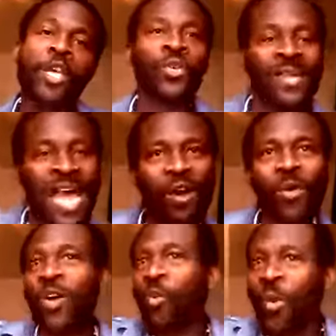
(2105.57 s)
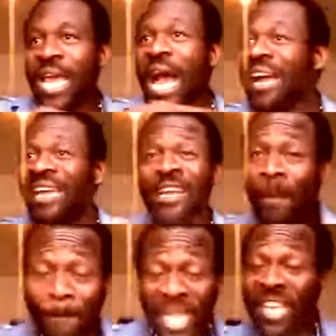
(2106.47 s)
So now we are in a
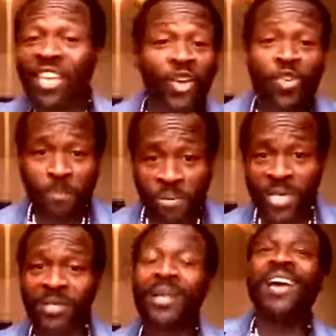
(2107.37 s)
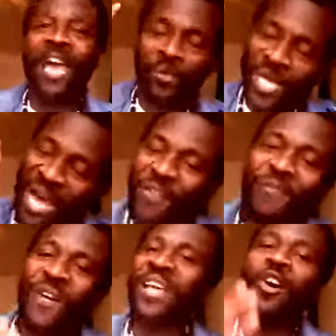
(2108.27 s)
big, huge prison and we have
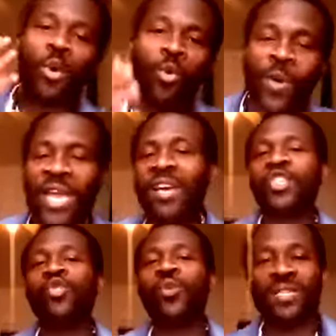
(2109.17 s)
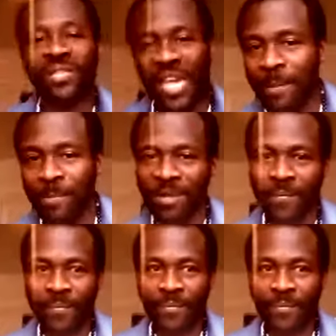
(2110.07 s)
to find our way to escape.